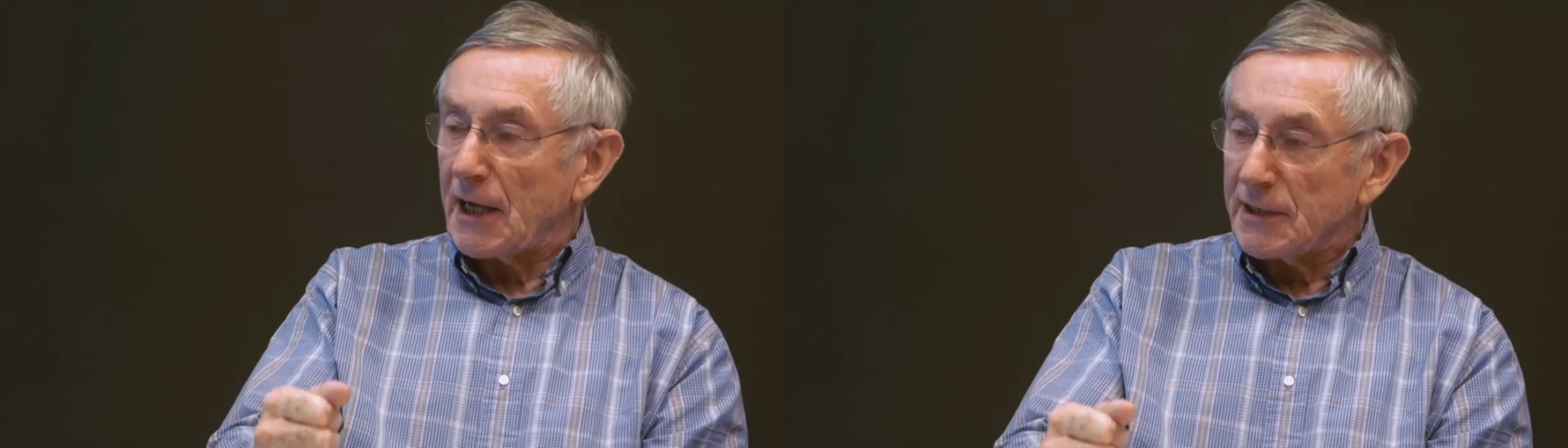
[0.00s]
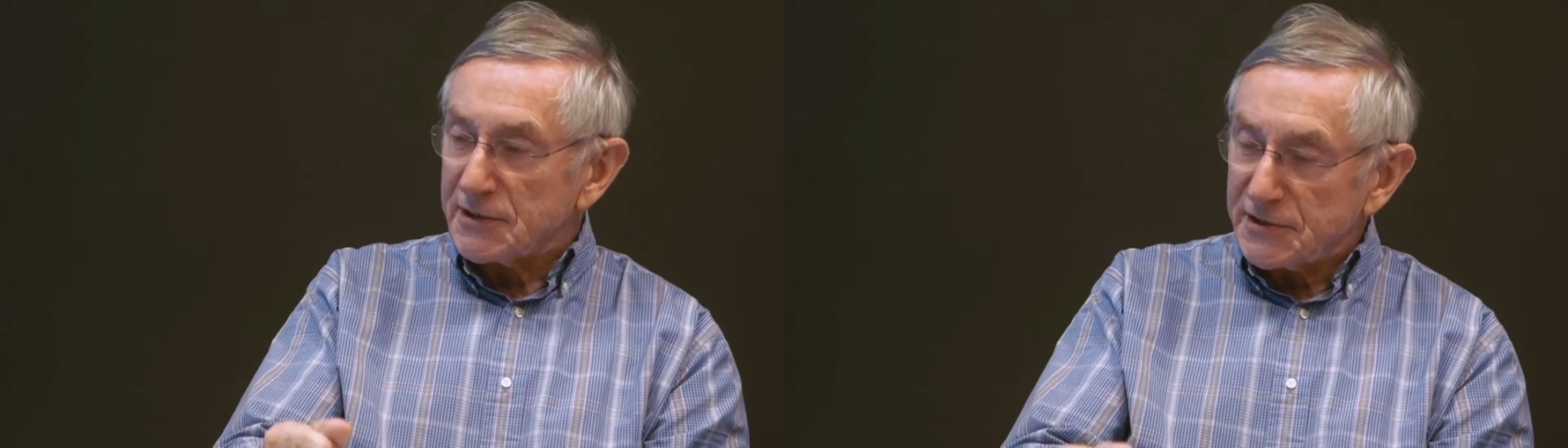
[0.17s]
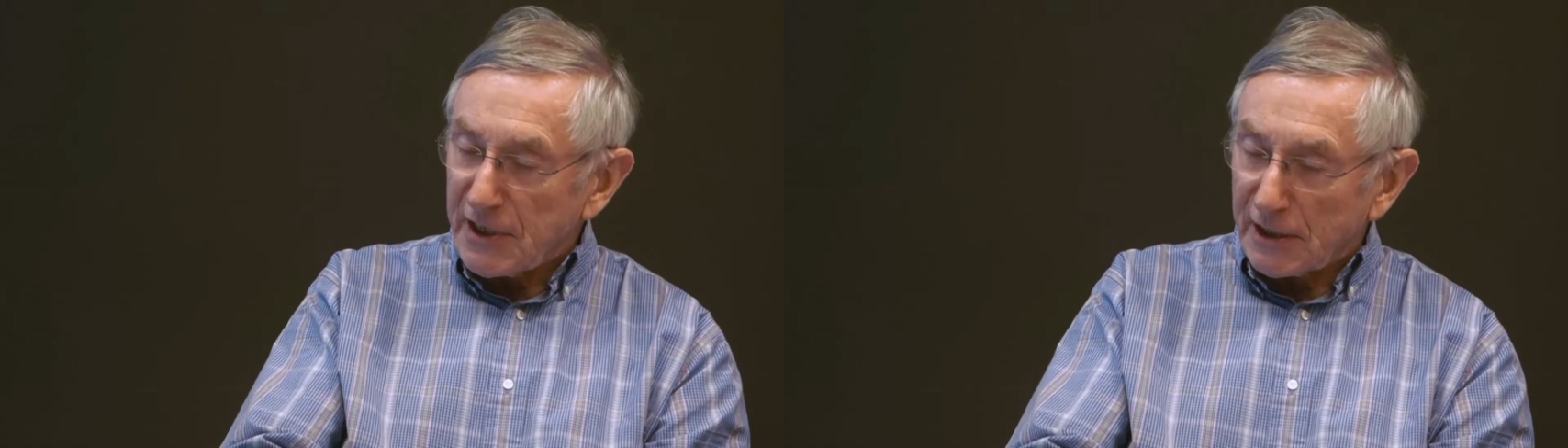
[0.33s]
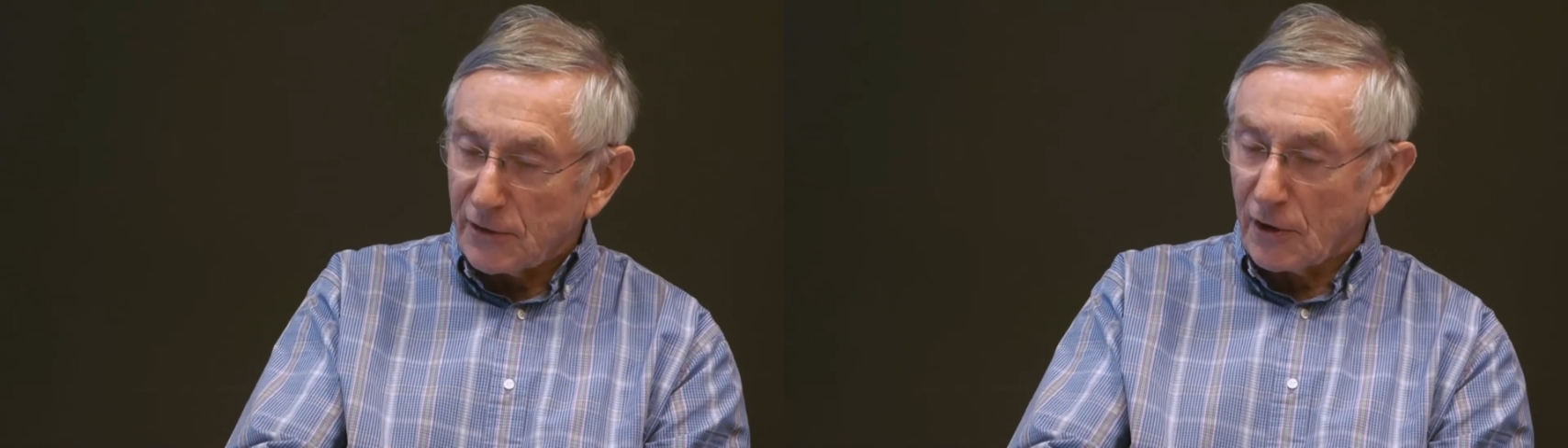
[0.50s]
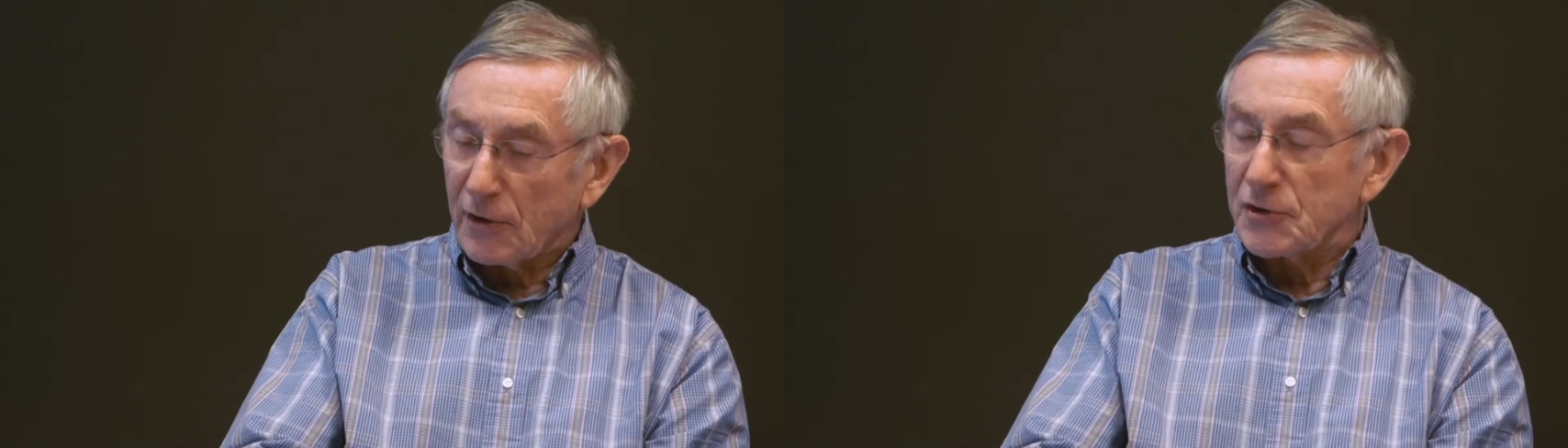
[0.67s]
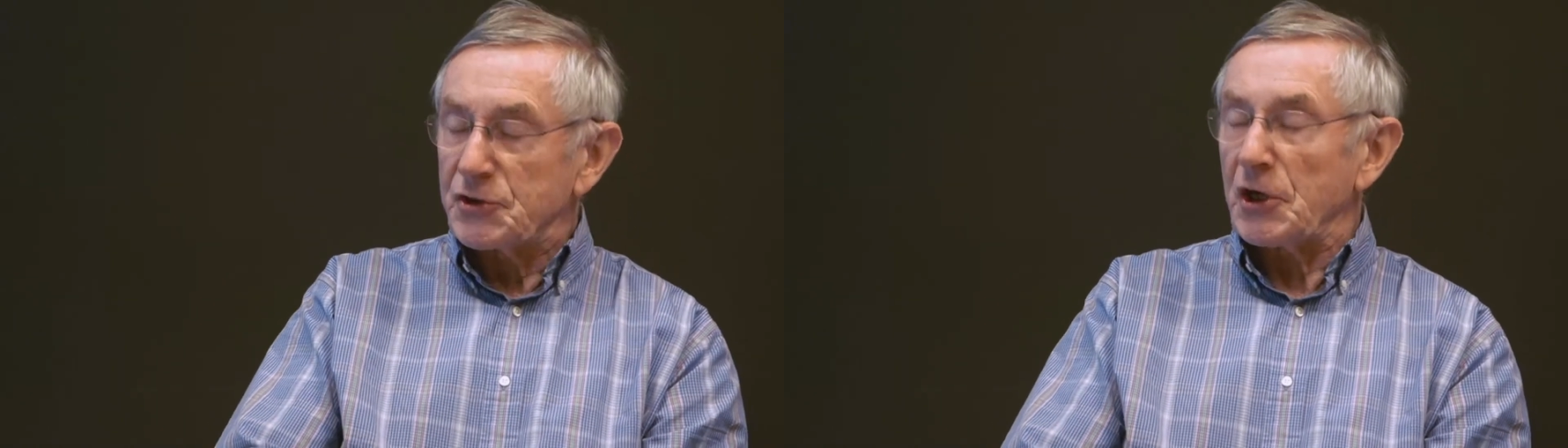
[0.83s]

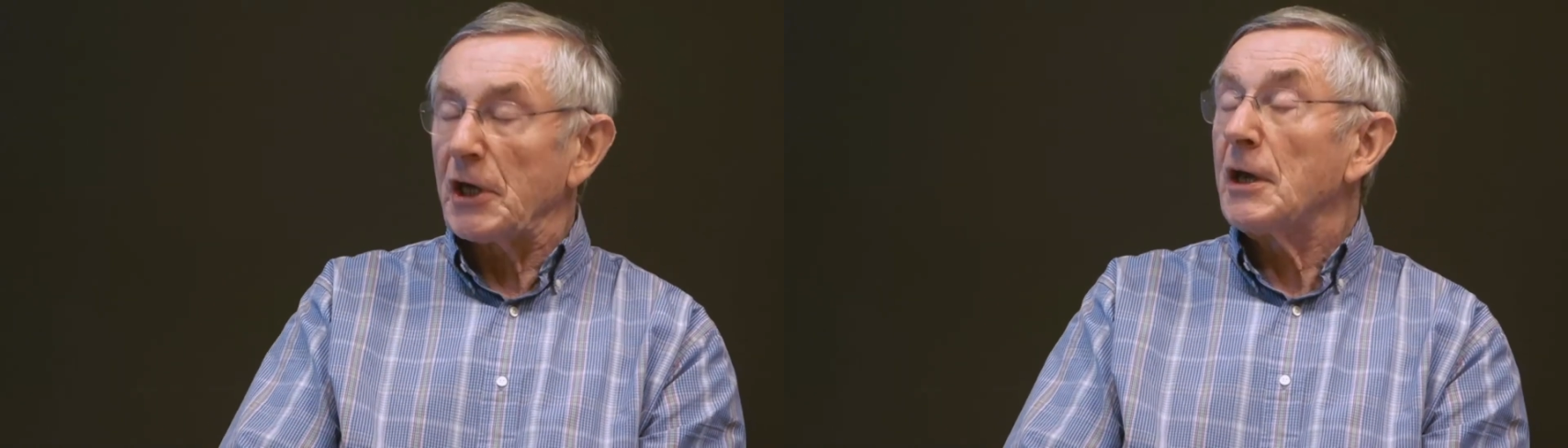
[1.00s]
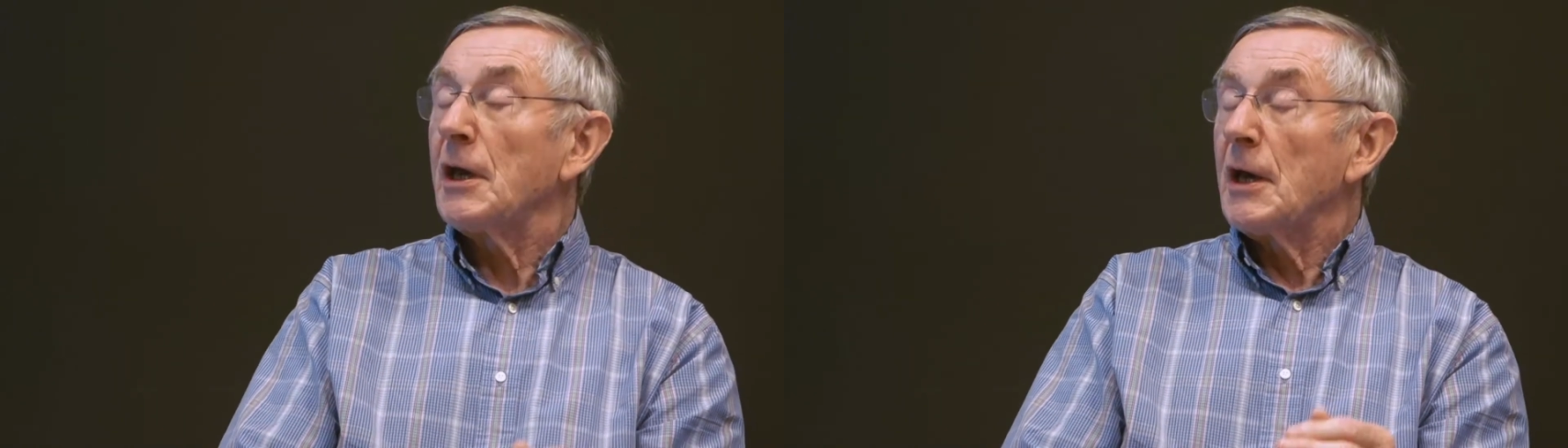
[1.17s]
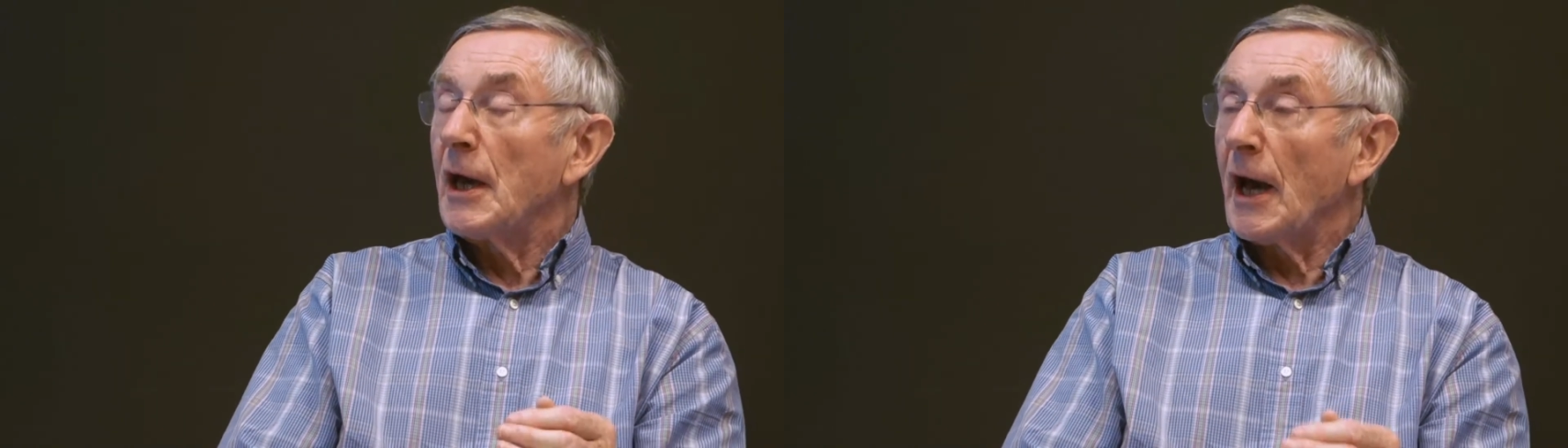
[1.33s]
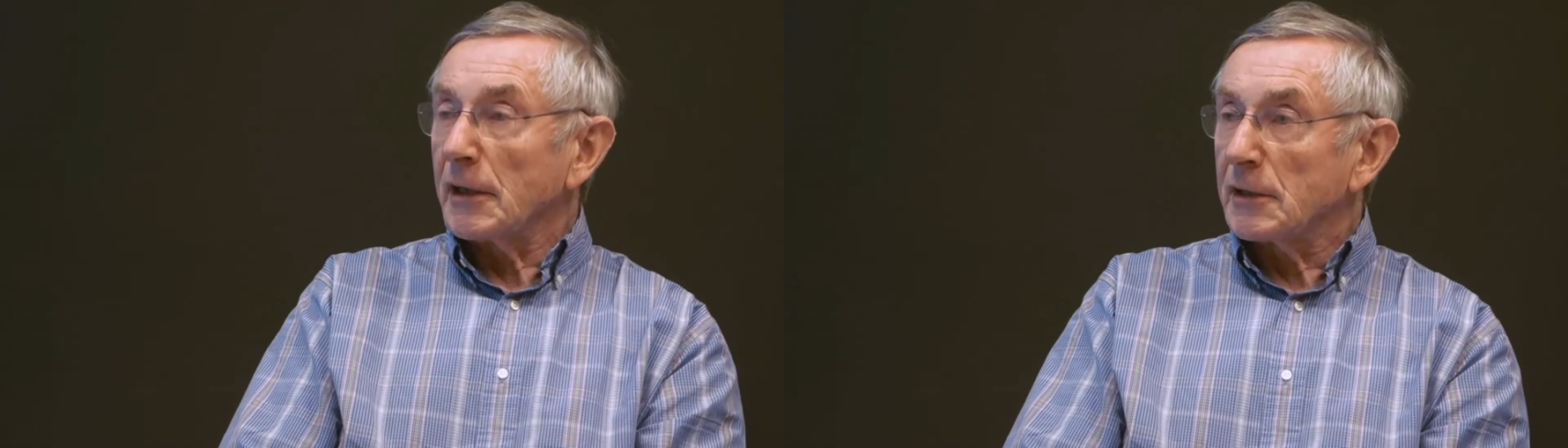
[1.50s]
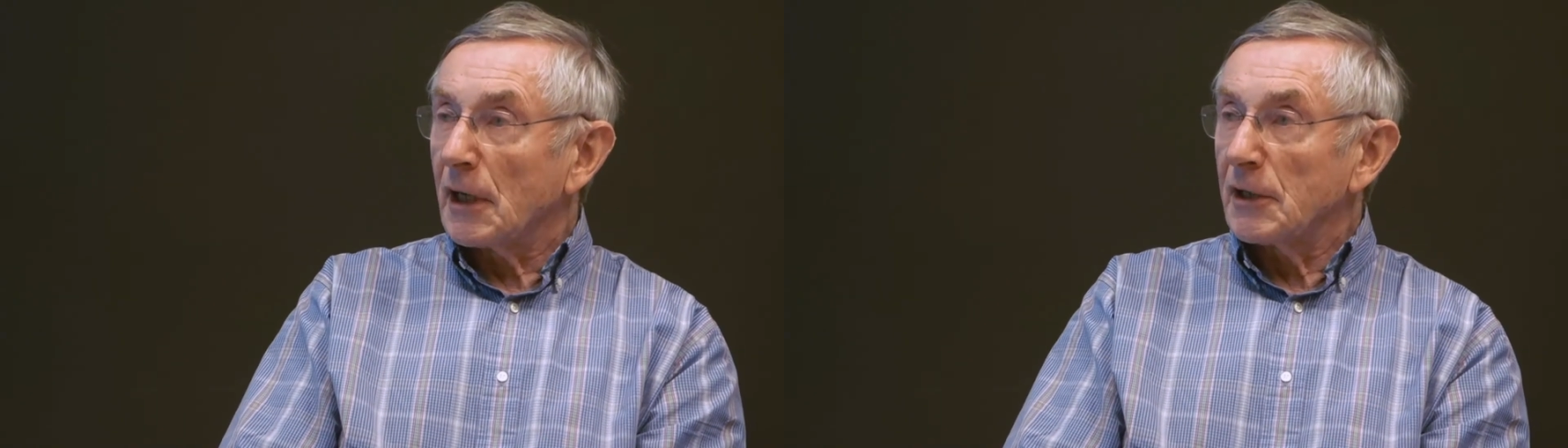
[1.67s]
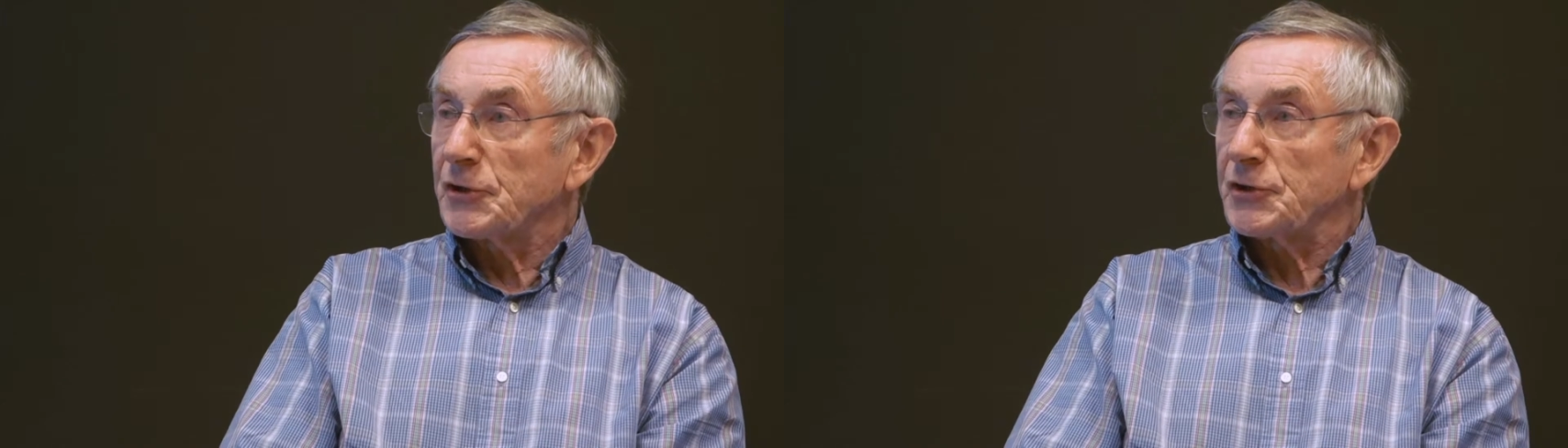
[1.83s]
technology, and
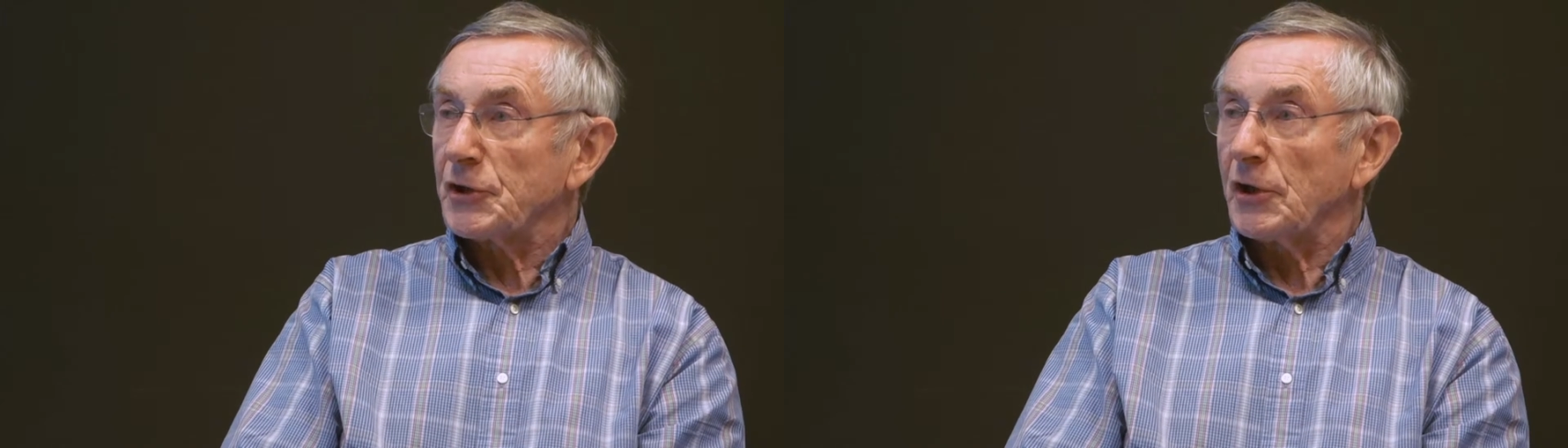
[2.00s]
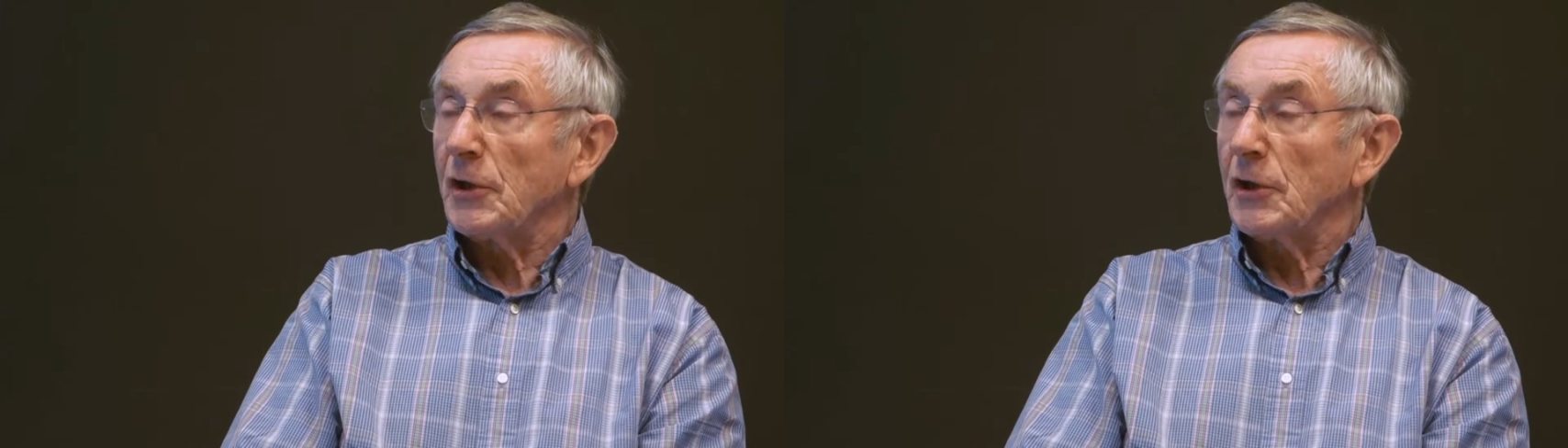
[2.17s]
culture,